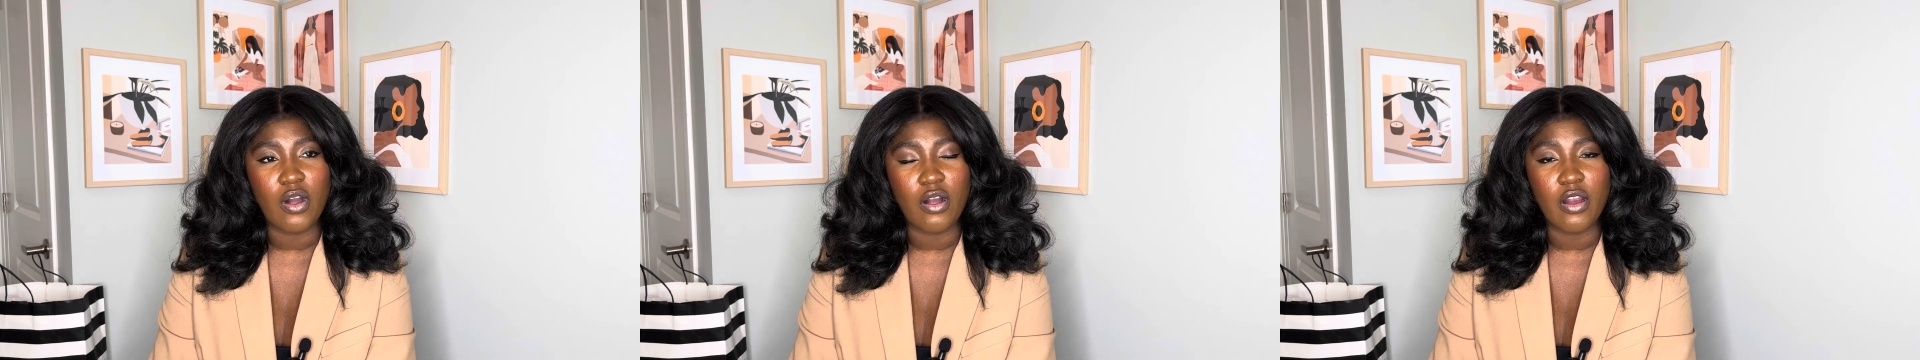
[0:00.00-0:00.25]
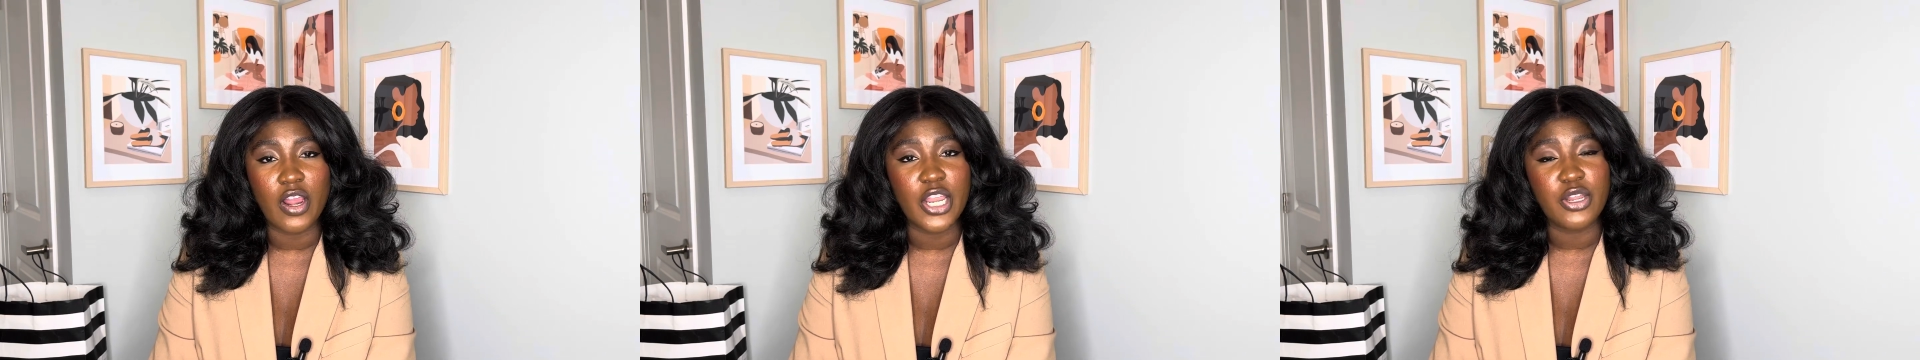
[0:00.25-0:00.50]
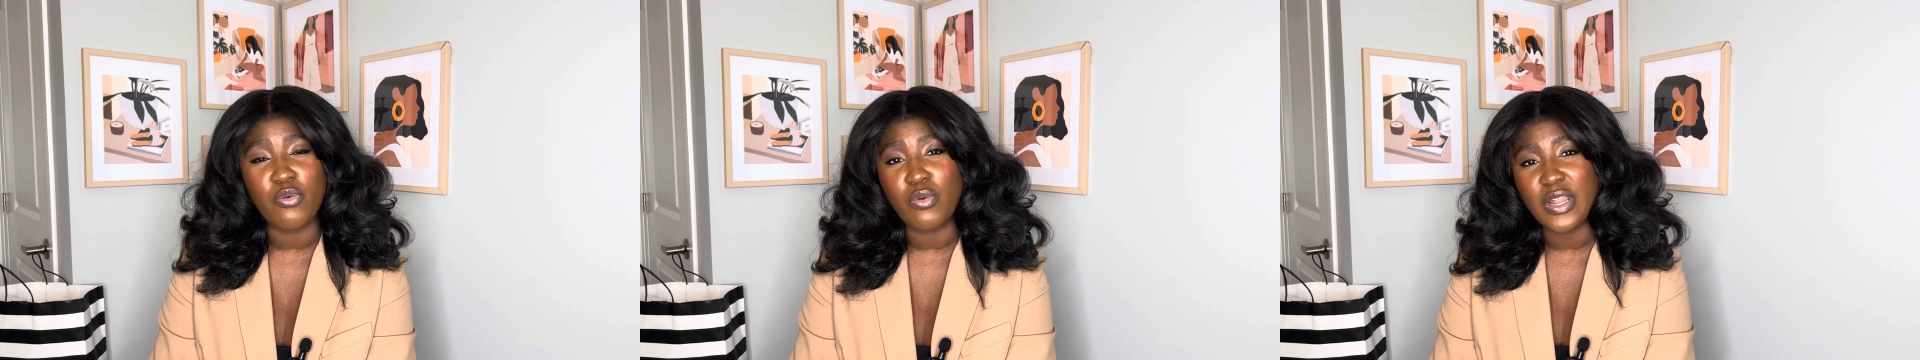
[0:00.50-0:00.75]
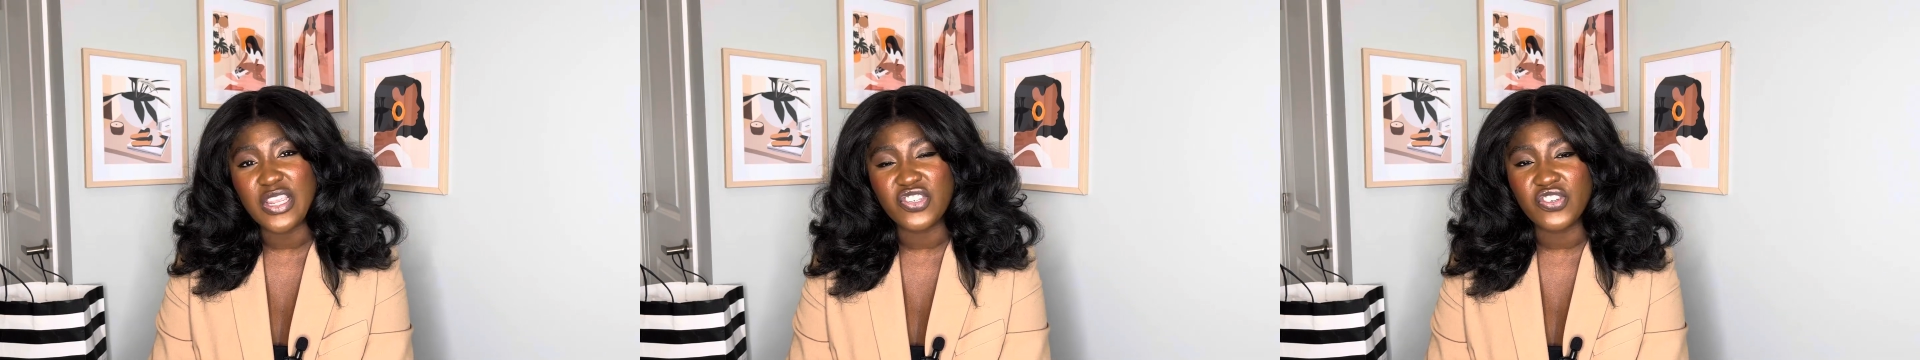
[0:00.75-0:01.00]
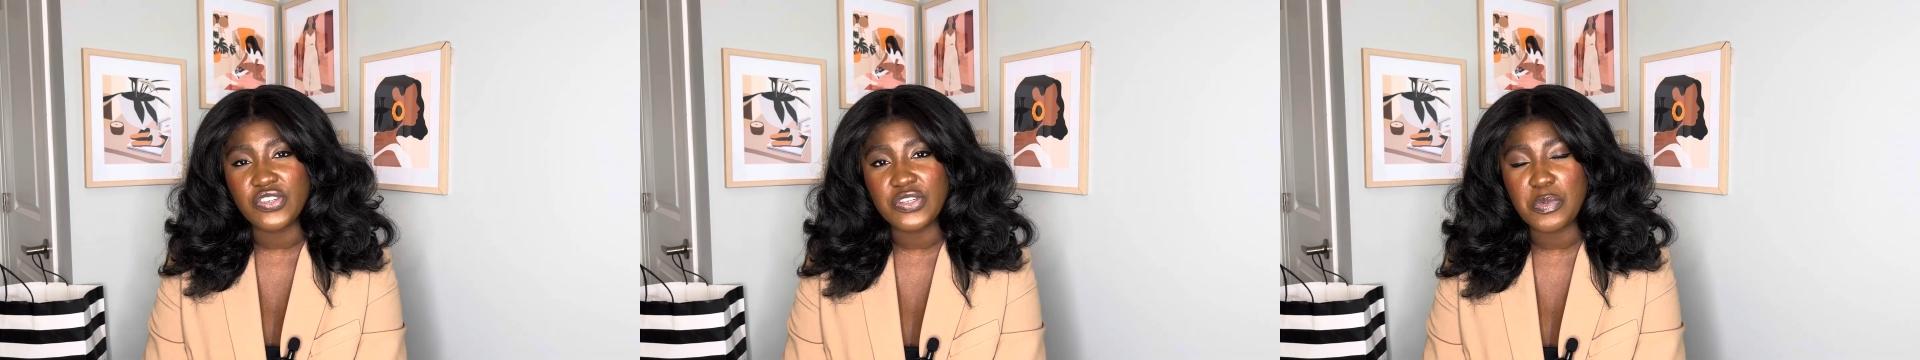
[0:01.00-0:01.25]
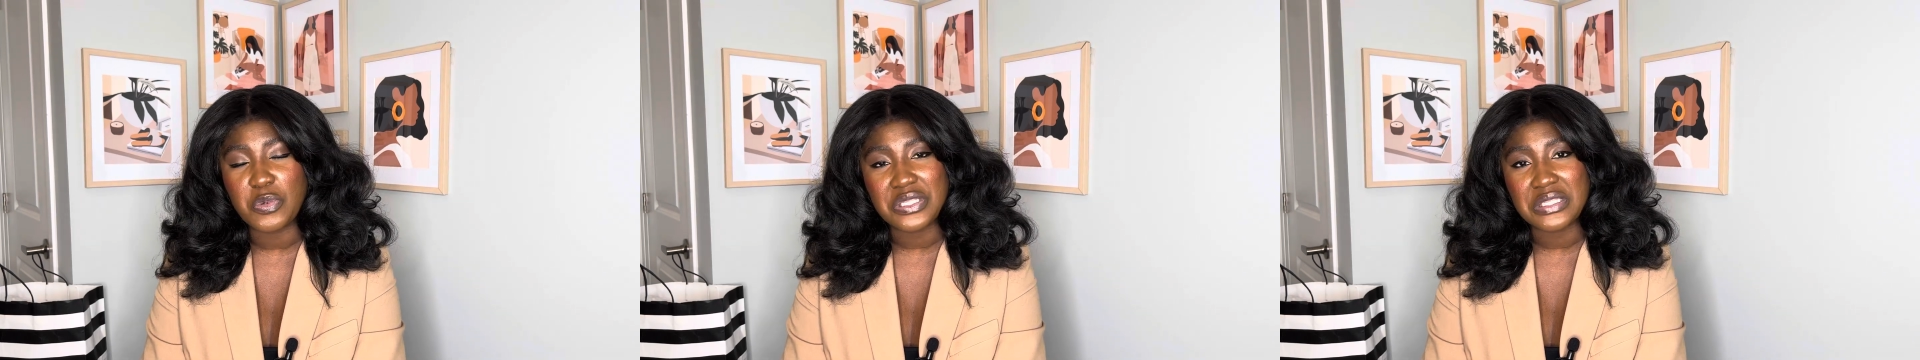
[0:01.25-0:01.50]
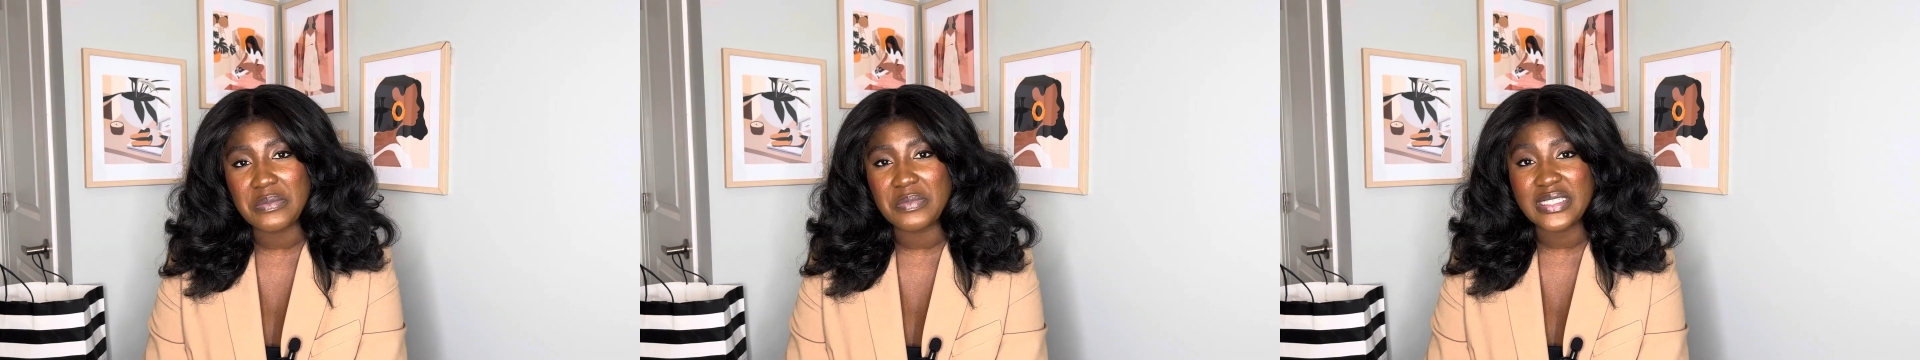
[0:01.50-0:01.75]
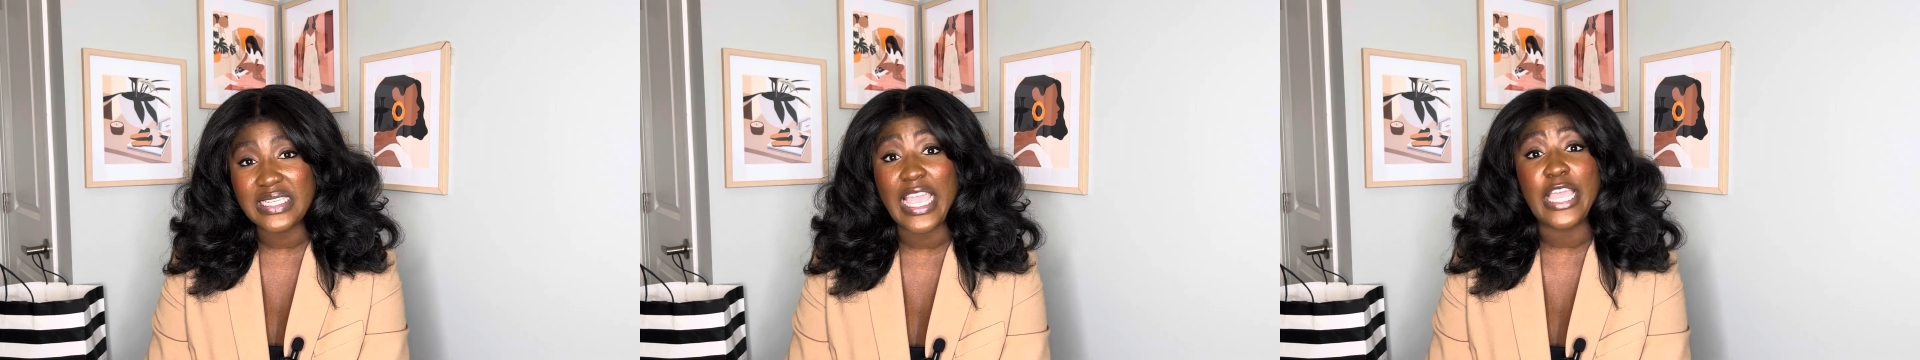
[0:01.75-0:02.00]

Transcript: are in a relationship with somebody